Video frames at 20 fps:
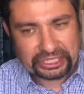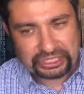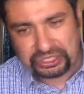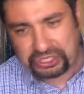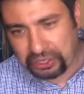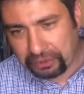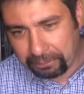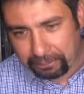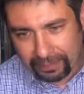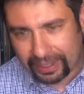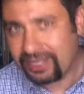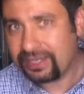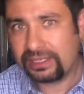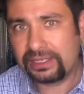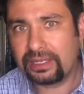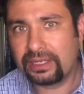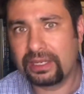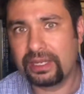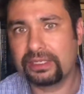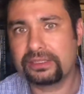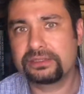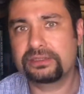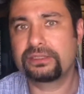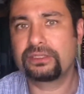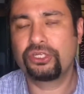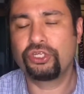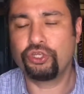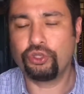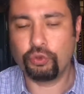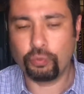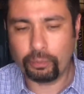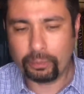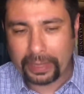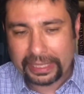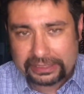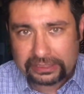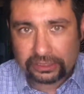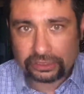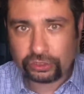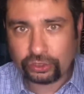demanding us, you
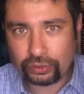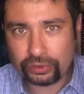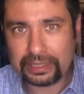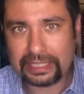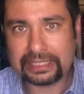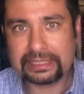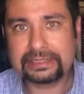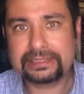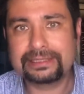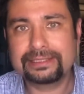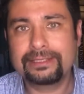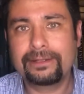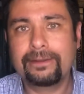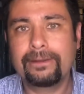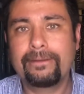better do this.